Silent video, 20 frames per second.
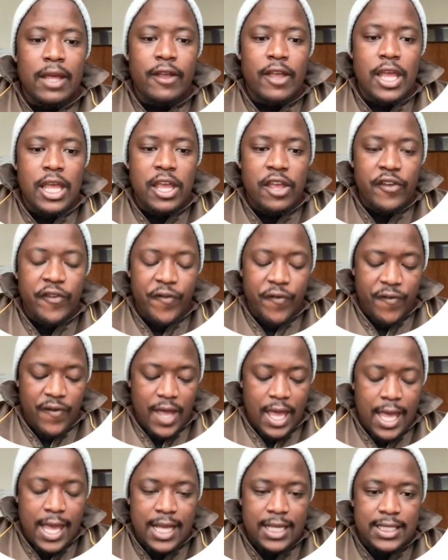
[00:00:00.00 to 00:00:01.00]
If
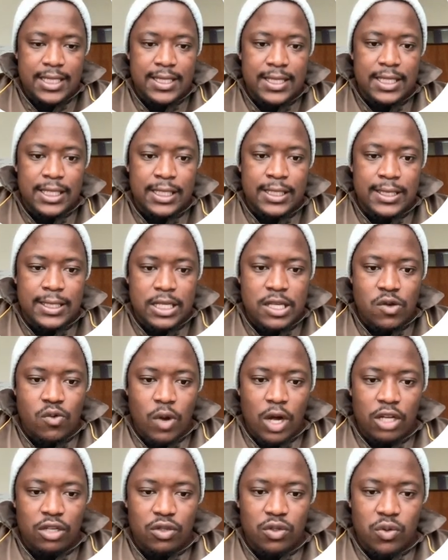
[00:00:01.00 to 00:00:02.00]
x is
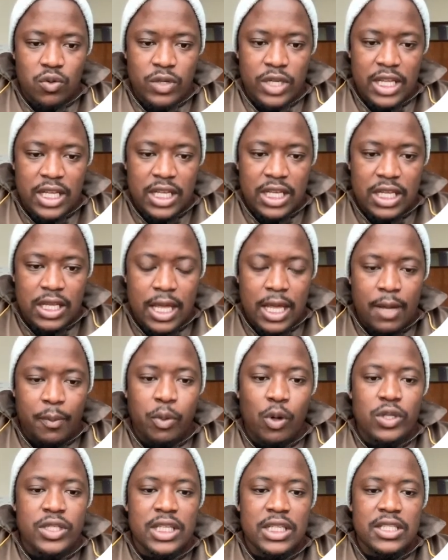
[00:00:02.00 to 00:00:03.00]
equals to
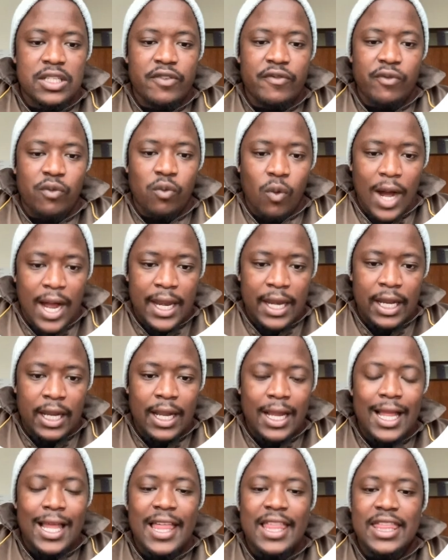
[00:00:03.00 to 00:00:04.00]
positive 1,
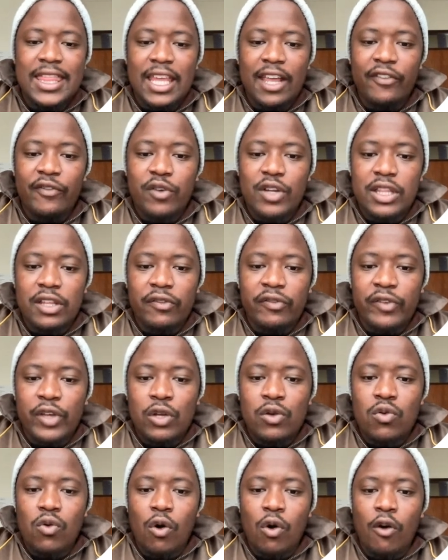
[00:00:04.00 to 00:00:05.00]
therefore the
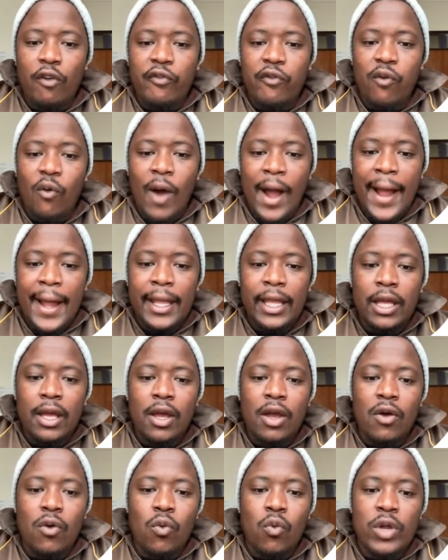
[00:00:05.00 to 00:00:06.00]
value of y
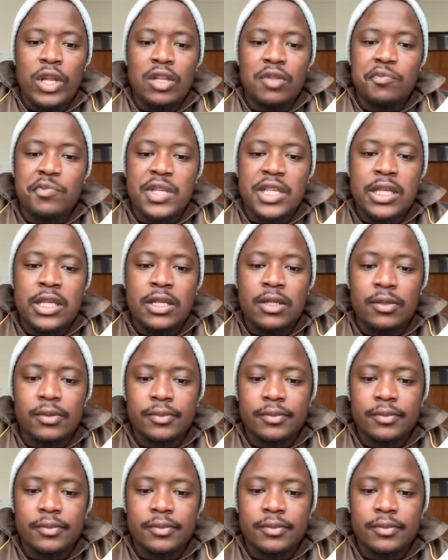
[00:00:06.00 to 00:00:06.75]
will be